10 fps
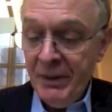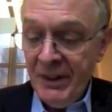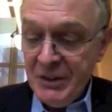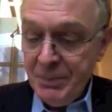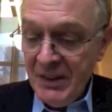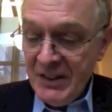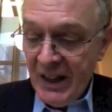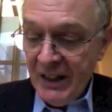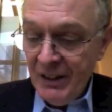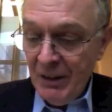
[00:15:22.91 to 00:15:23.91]
but it's been
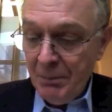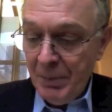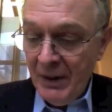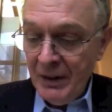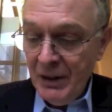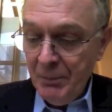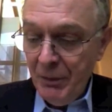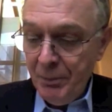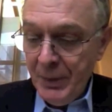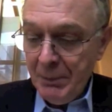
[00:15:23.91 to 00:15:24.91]
taken up by a number
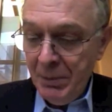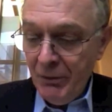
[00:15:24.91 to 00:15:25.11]
of people